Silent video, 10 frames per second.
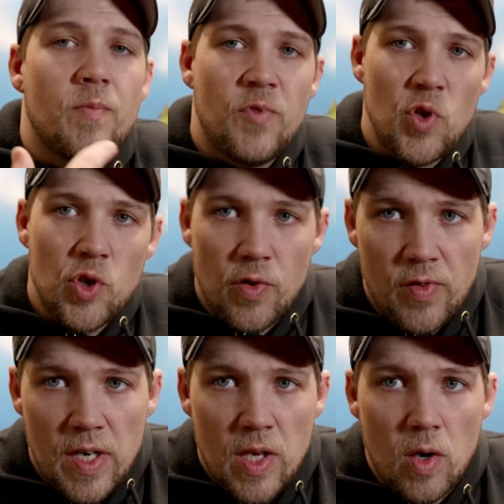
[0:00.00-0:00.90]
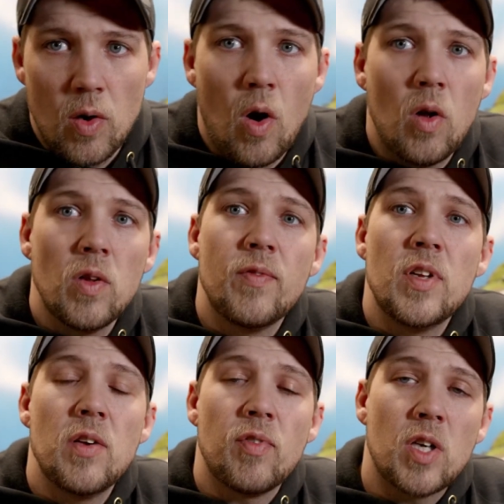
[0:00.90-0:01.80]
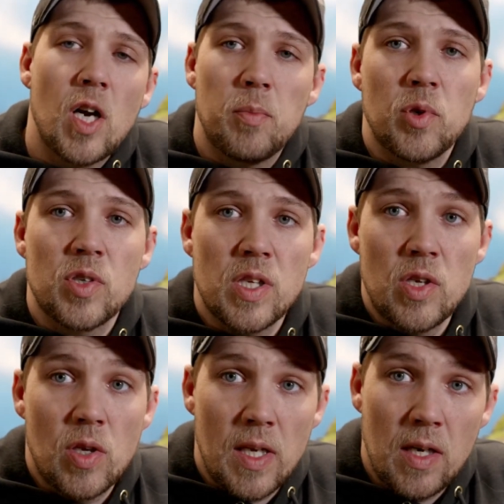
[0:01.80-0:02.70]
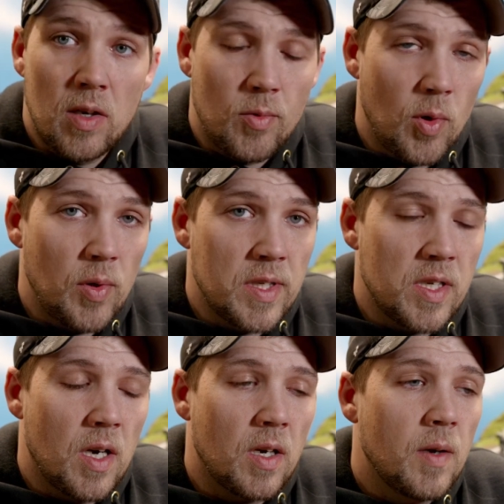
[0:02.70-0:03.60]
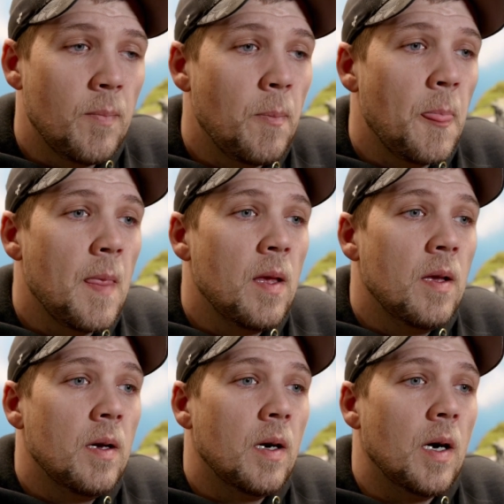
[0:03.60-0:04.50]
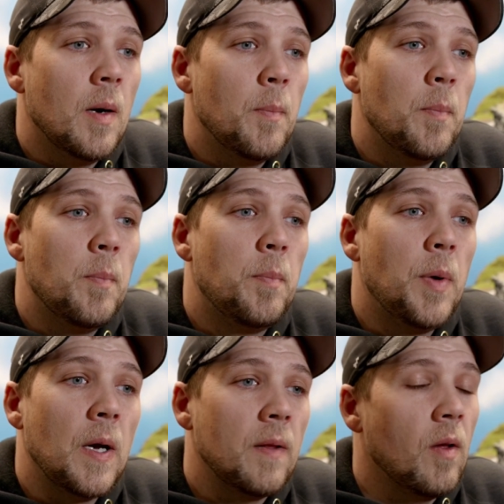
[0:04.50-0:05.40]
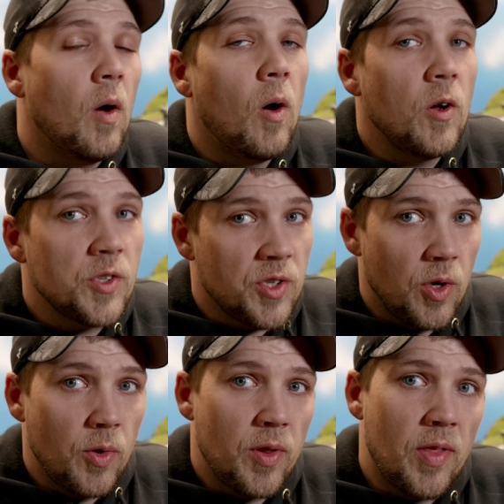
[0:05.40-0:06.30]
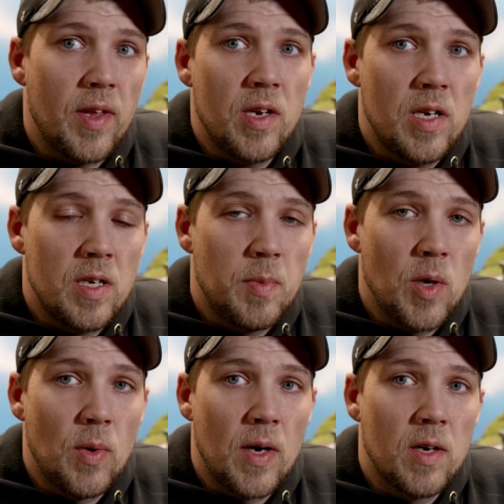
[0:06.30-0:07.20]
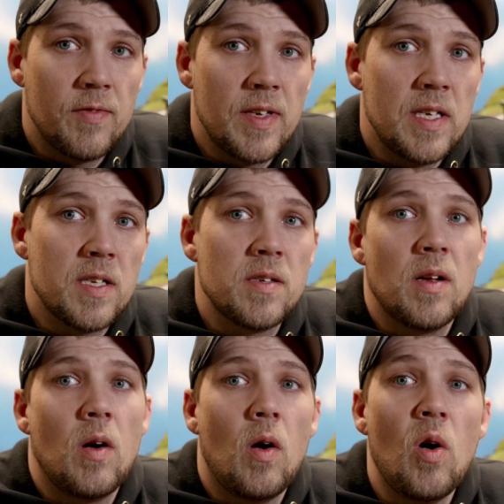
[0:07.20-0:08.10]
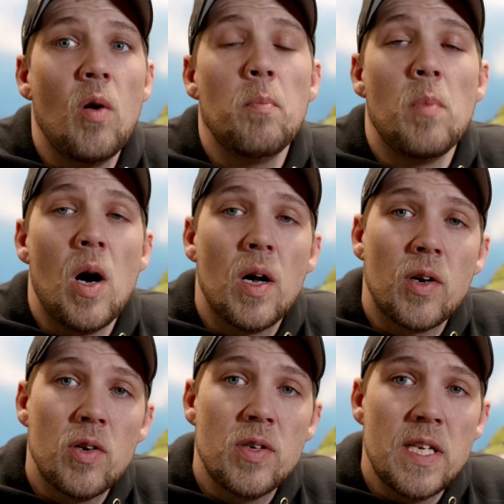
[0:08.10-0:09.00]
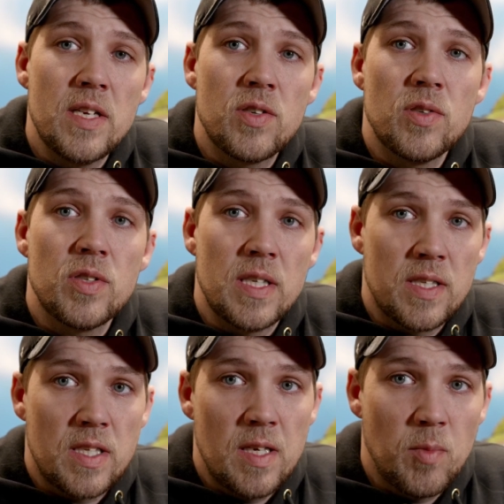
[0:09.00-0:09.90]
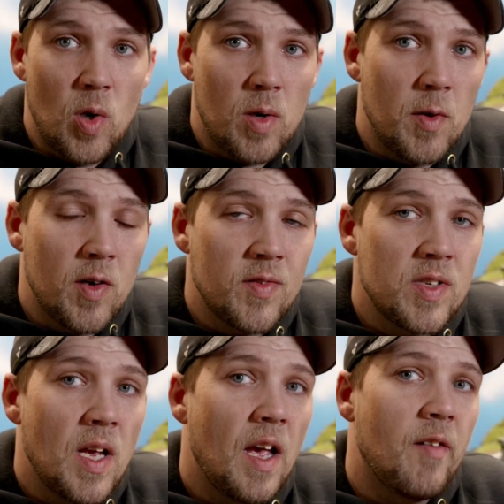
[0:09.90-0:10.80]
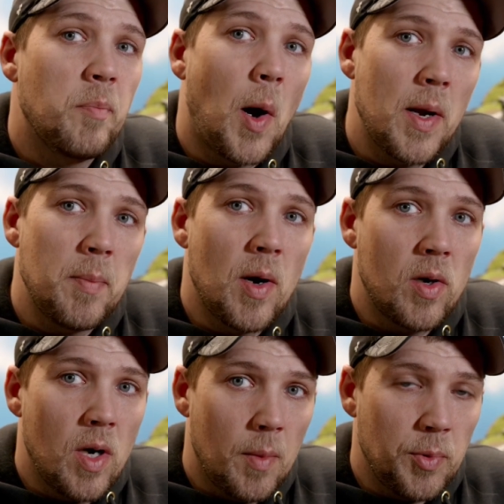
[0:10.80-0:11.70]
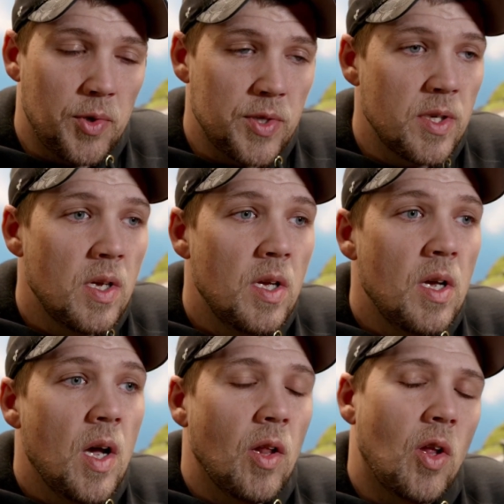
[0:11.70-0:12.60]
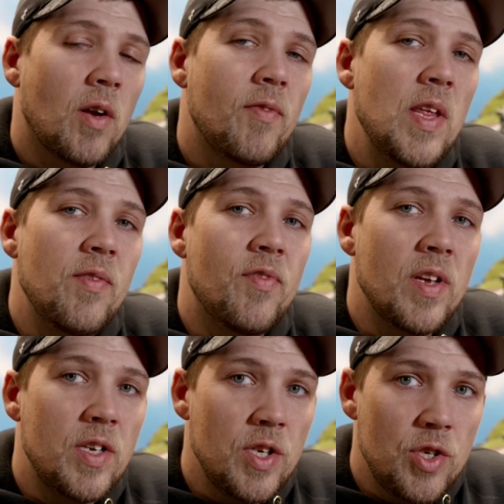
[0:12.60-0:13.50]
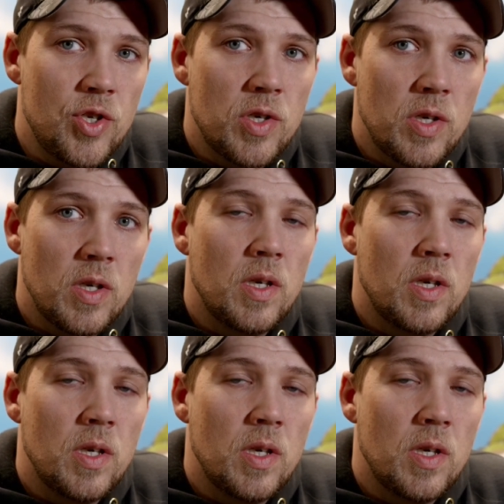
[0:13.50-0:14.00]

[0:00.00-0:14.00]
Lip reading: future video, all of the different couplers that you can get on rolling stock. But also, the thing you need to be aware of is all modern diesels and steam locomotives have body mount couplers. A lot of the vintage